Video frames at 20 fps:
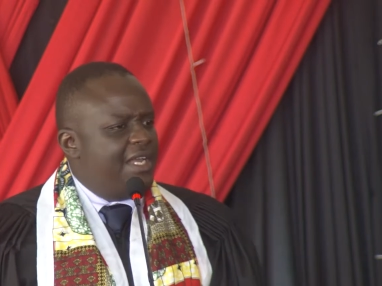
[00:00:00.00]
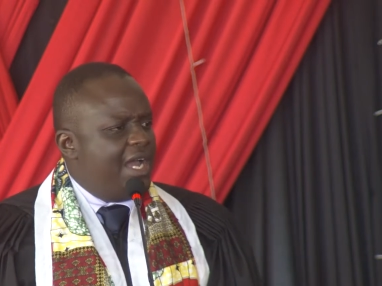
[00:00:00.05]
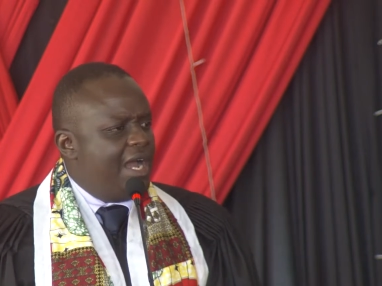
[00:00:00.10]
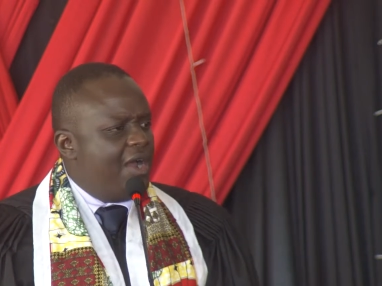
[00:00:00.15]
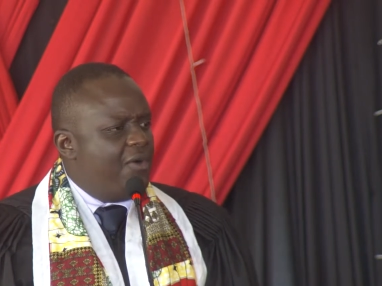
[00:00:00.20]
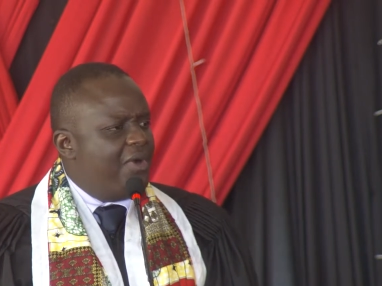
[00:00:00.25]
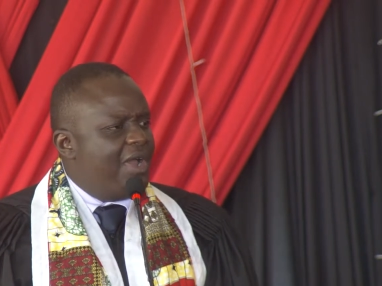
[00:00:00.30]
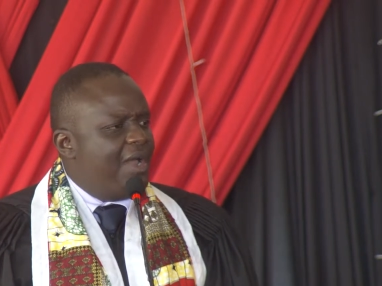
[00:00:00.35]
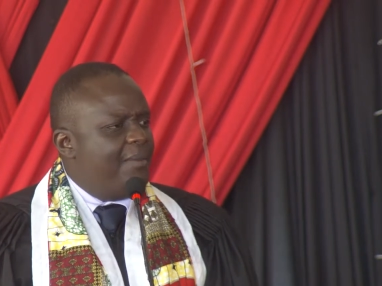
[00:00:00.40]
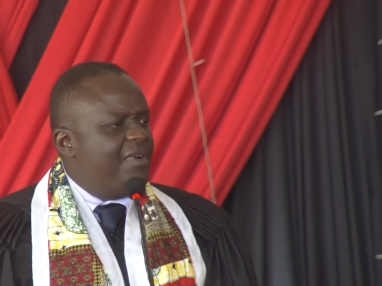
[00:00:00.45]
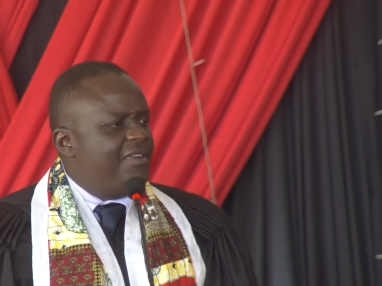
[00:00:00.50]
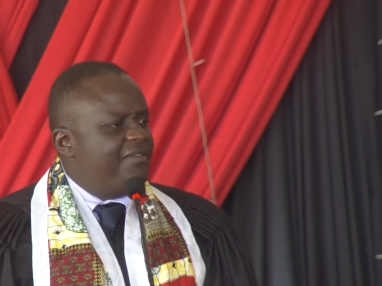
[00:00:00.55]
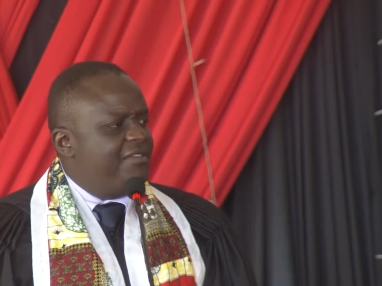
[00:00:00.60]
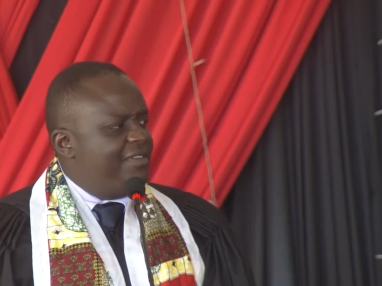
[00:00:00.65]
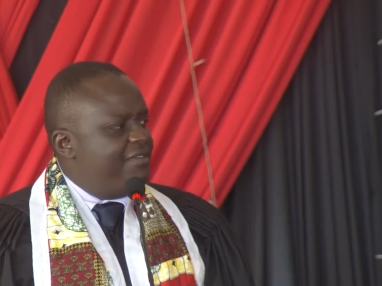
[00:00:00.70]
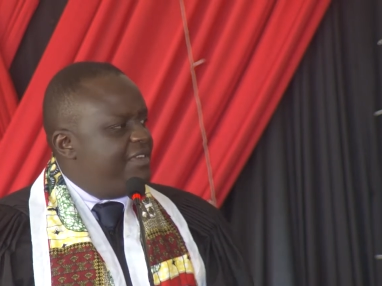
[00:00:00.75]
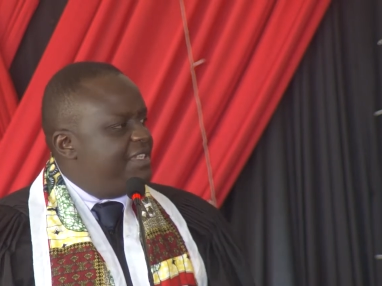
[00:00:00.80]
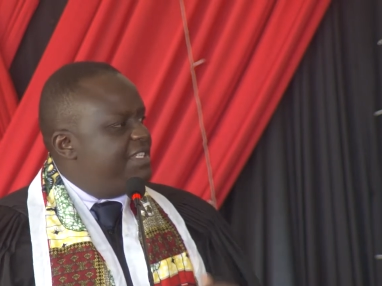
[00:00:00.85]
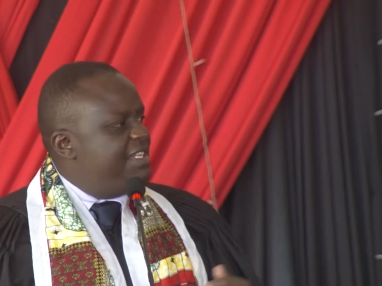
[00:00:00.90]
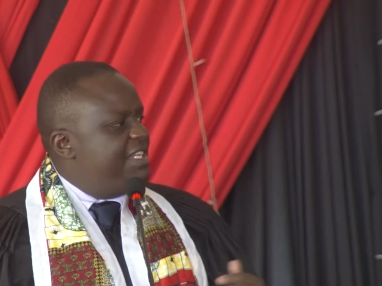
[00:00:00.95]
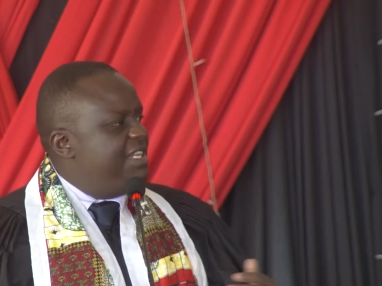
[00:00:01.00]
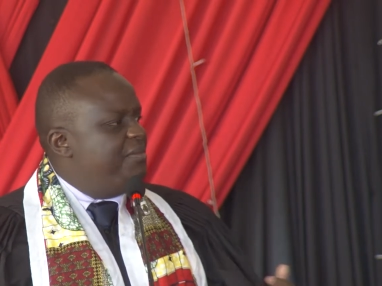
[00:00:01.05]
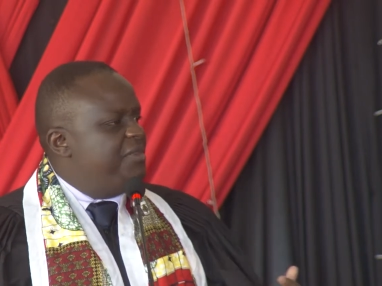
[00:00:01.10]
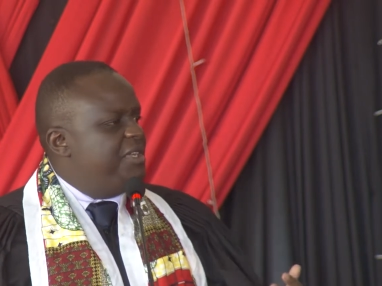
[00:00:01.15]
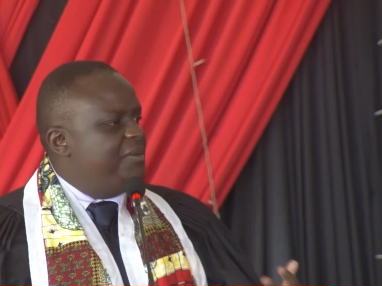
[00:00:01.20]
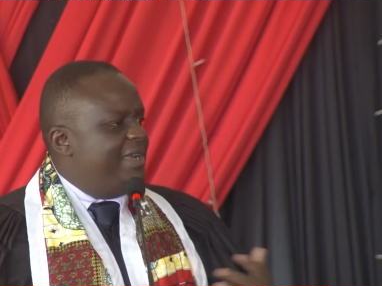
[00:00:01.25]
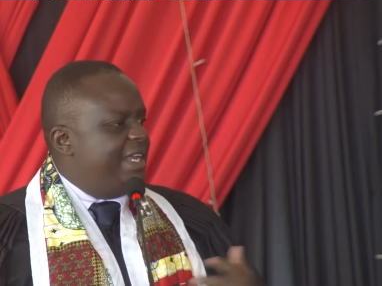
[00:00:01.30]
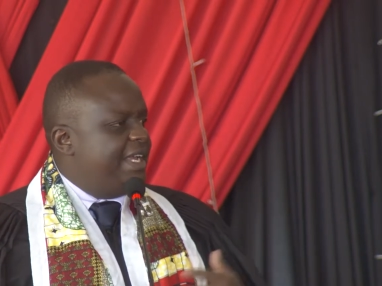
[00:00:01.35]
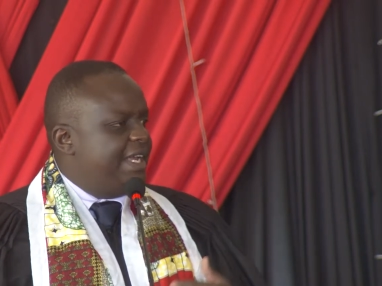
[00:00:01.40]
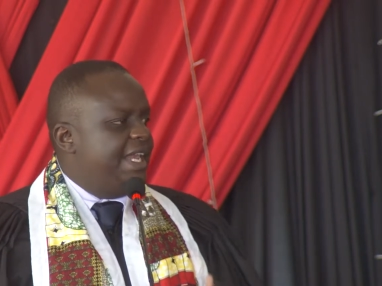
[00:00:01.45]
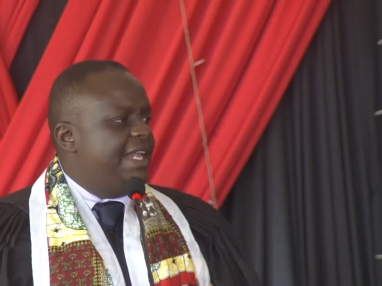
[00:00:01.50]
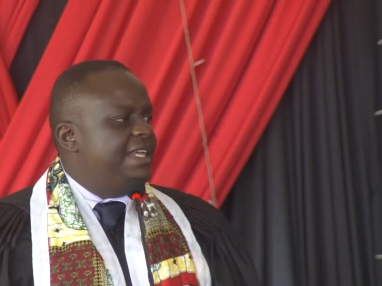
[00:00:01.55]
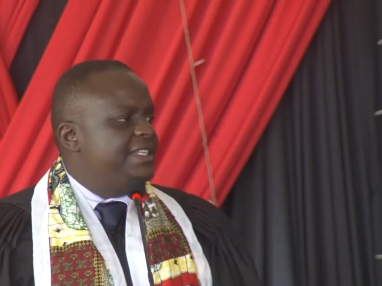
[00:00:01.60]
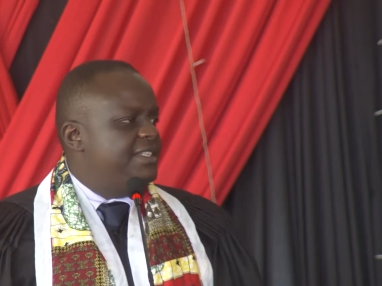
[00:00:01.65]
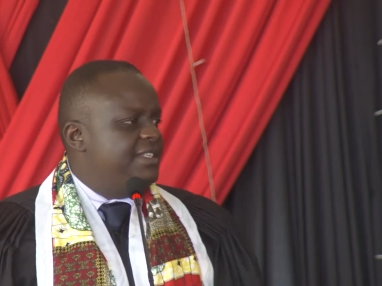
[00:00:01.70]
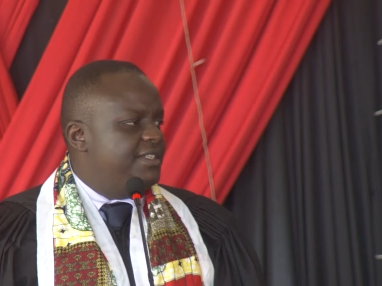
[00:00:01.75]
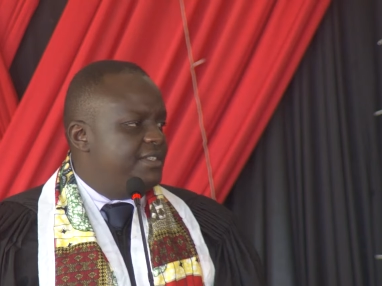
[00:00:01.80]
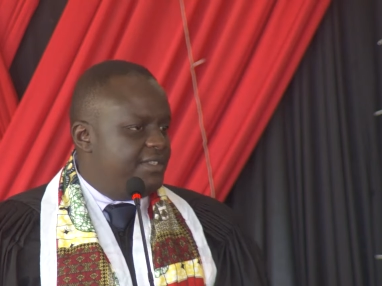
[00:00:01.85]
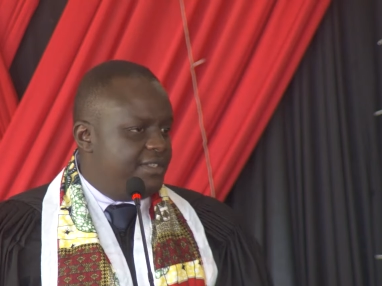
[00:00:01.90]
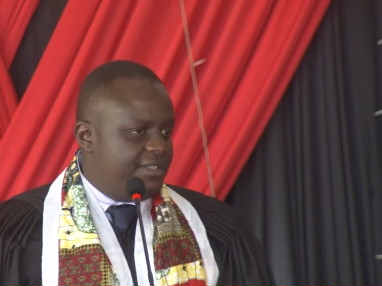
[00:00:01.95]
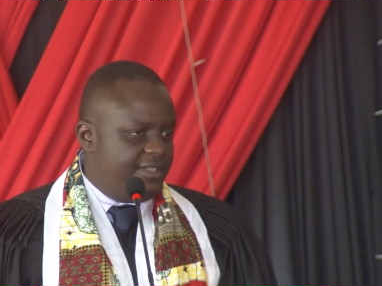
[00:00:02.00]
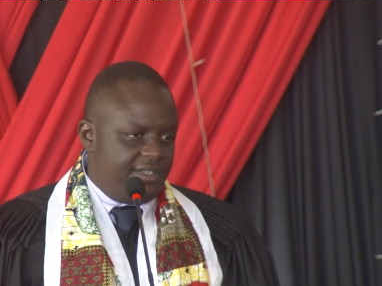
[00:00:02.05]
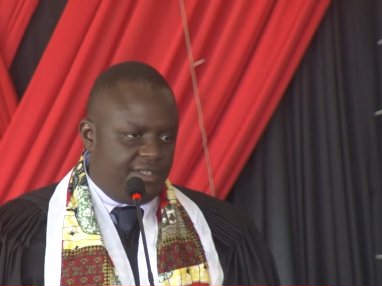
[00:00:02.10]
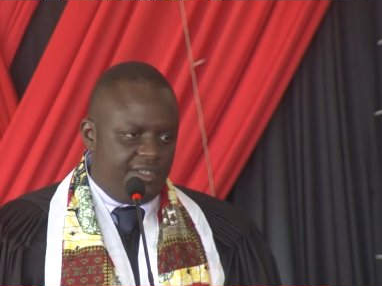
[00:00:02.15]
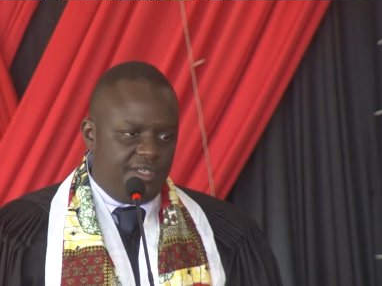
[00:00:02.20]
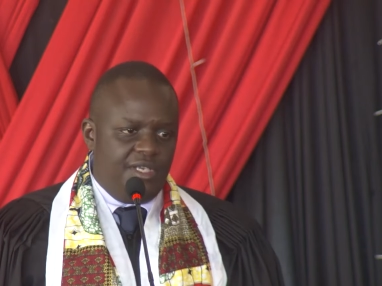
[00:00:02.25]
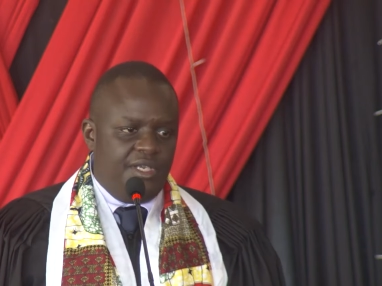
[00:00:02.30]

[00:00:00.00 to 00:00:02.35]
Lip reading: how come I've never seen him in my classes?